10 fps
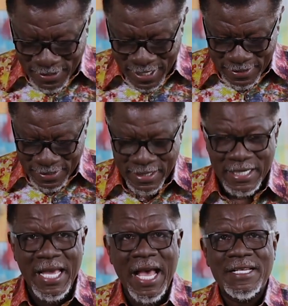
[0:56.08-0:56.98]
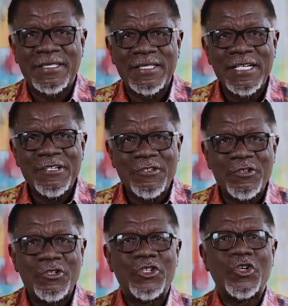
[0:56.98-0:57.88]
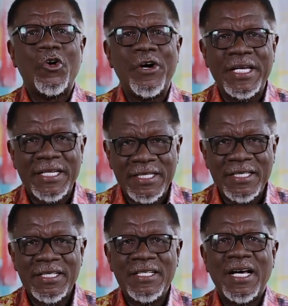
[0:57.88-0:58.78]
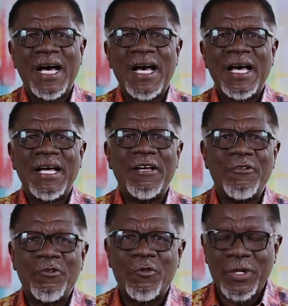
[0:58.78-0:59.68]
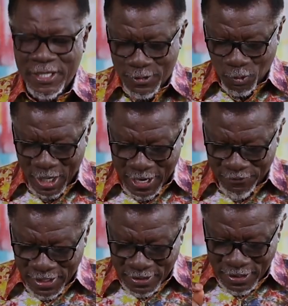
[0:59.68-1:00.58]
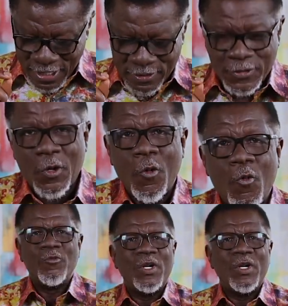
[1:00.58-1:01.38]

says that he has to join with his wife. And so